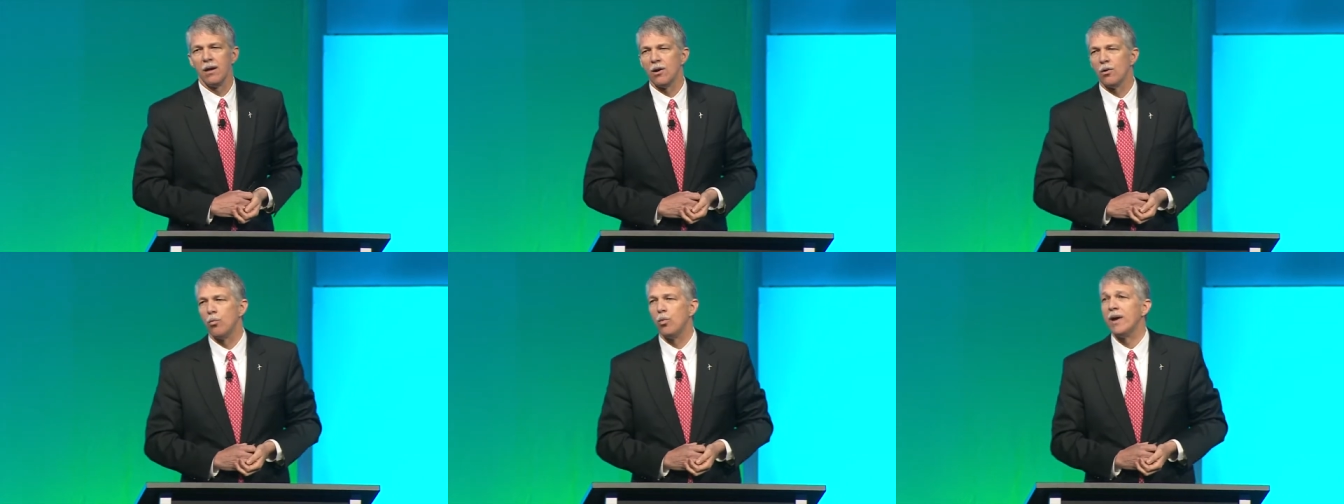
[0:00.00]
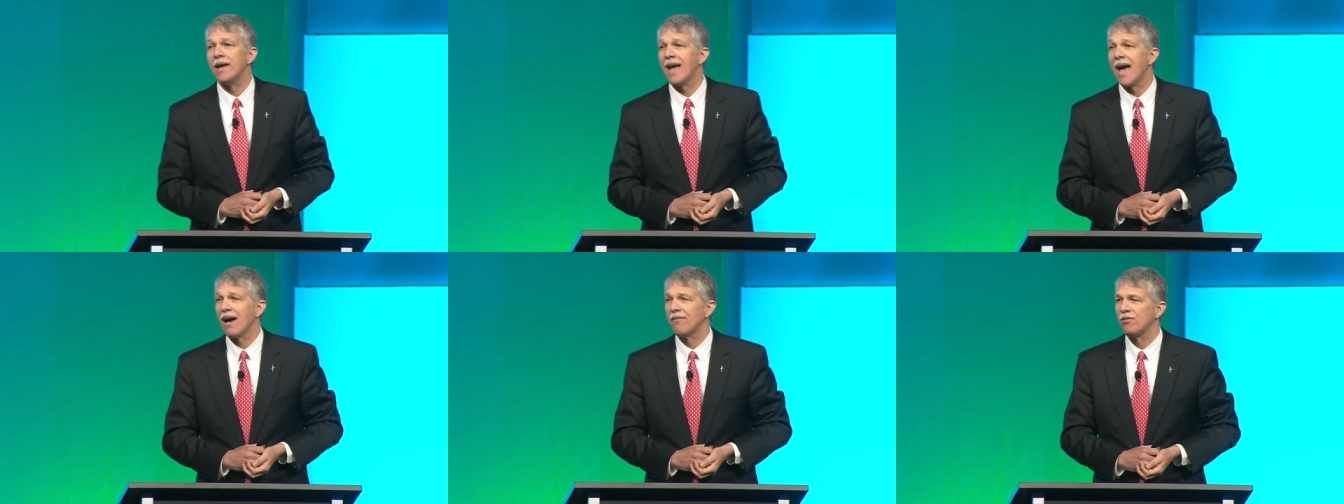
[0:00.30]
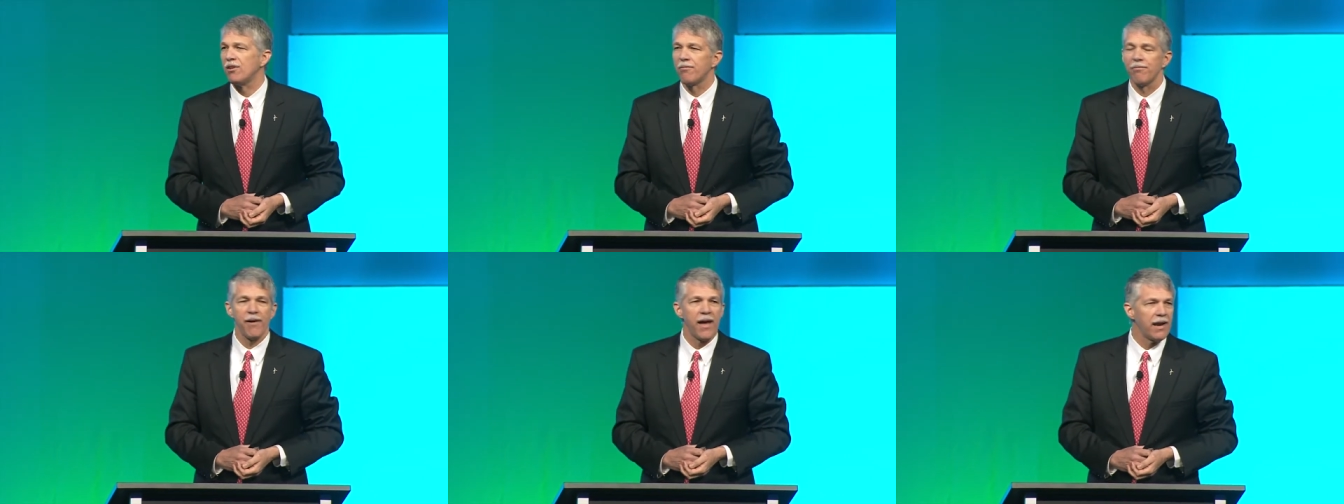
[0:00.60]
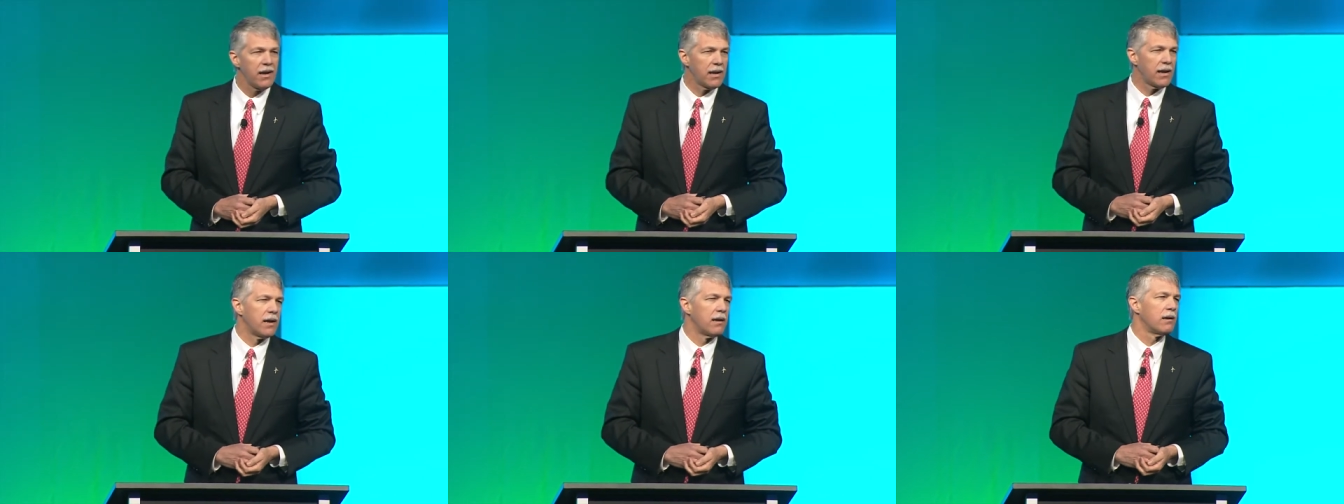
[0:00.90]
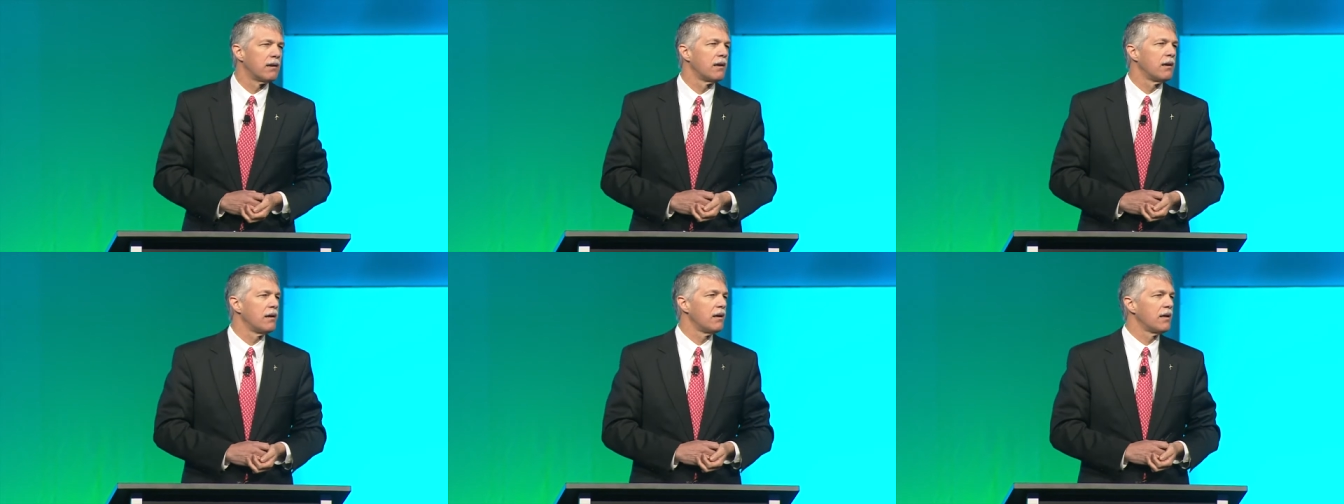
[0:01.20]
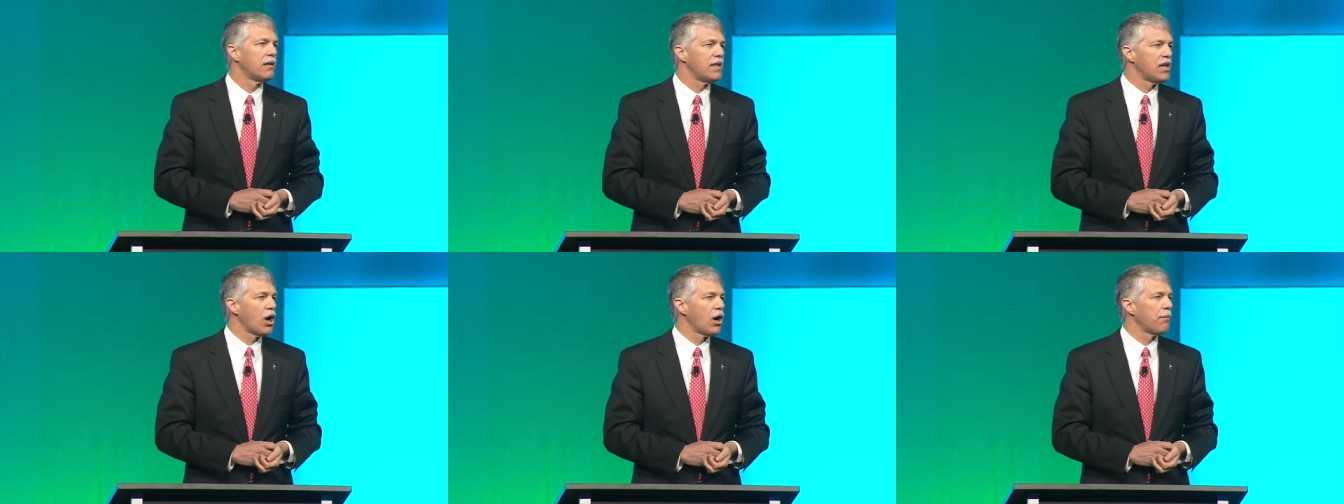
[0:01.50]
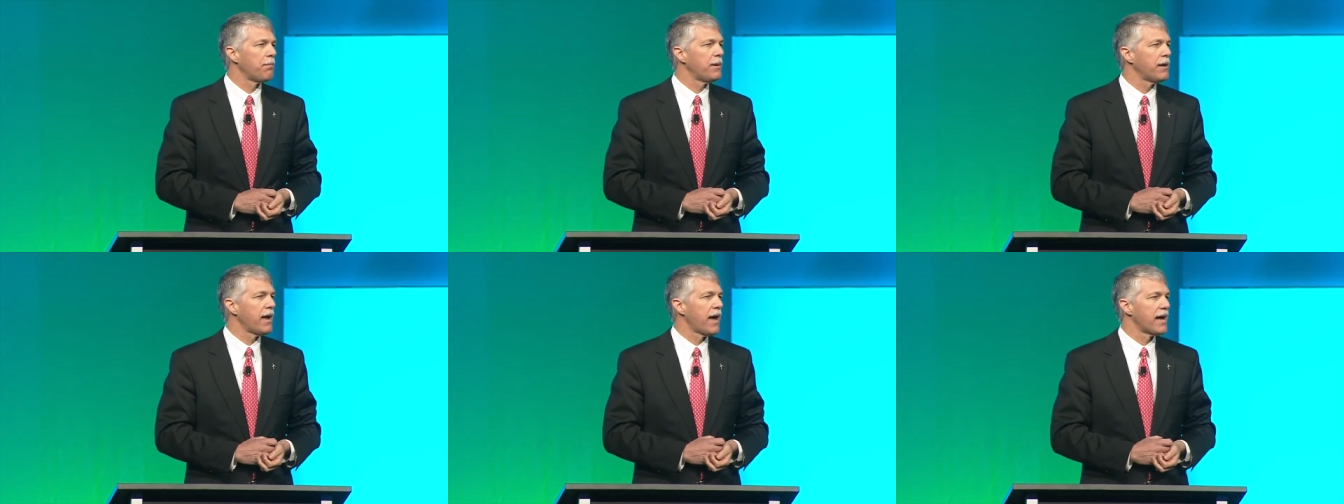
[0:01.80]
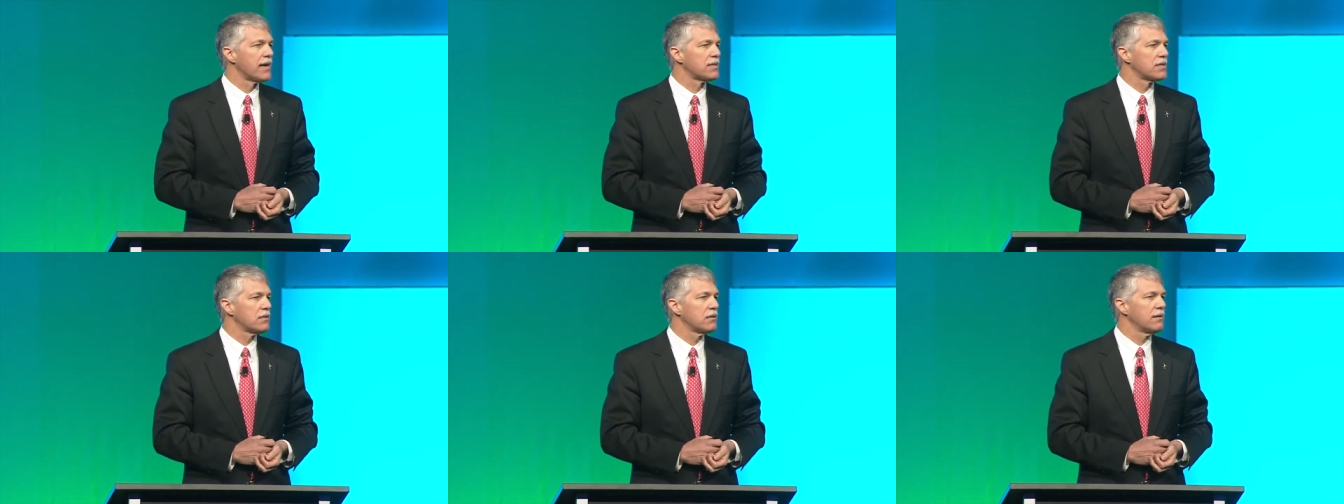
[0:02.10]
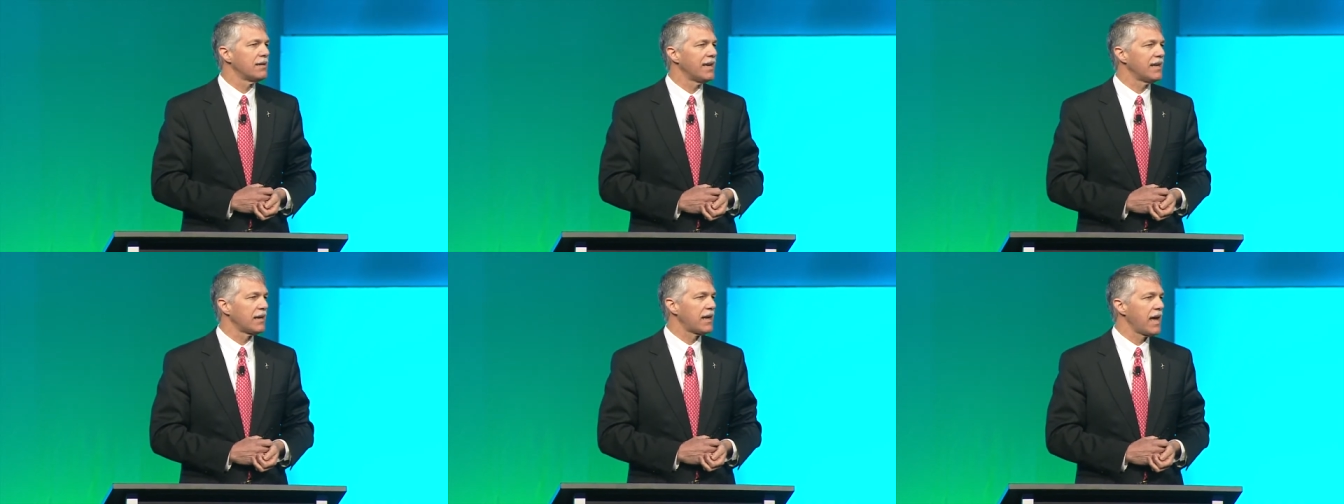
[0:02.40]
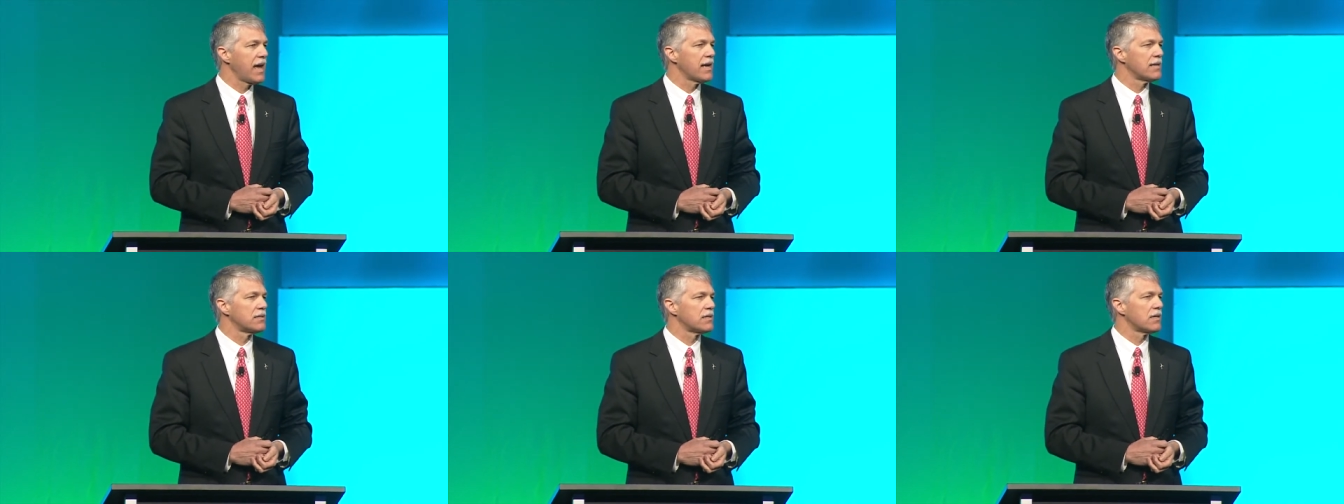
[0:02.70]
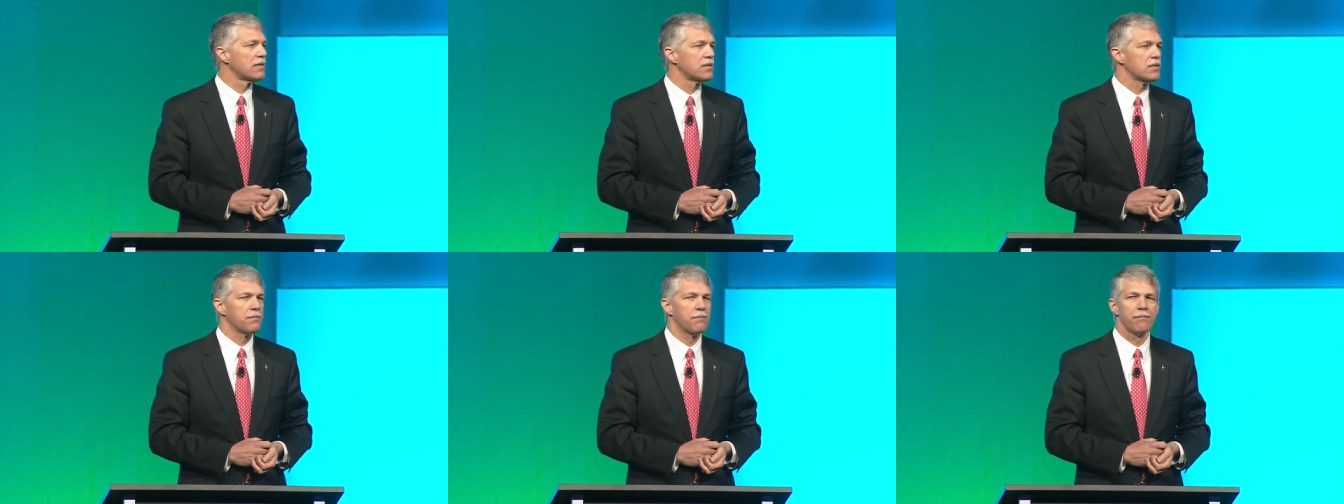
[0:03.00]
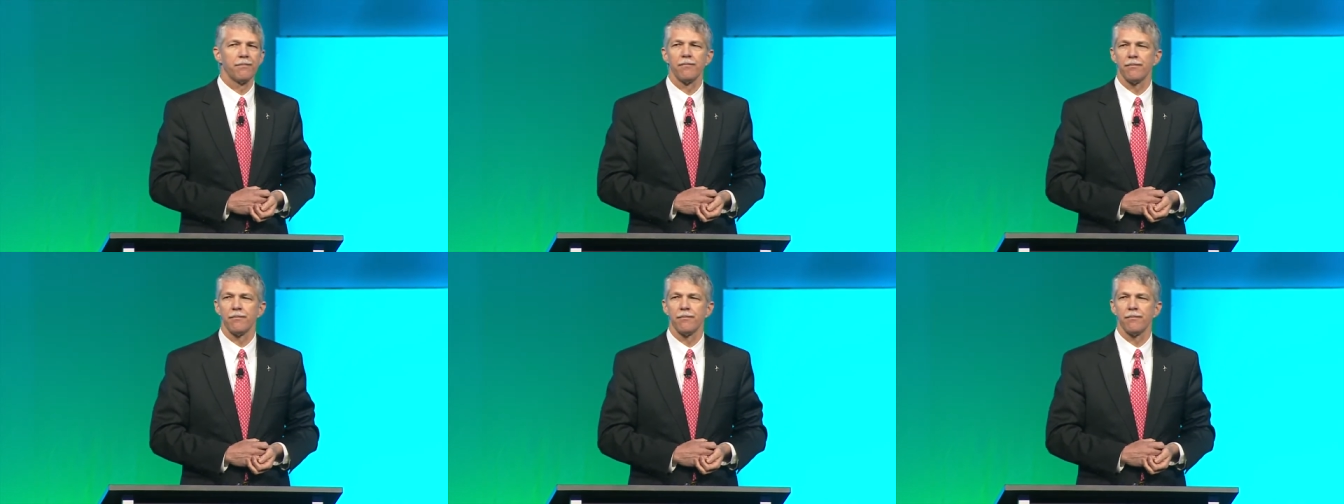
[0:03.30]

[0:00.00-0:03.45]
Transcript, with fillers: We have defended the RPS in Kansas.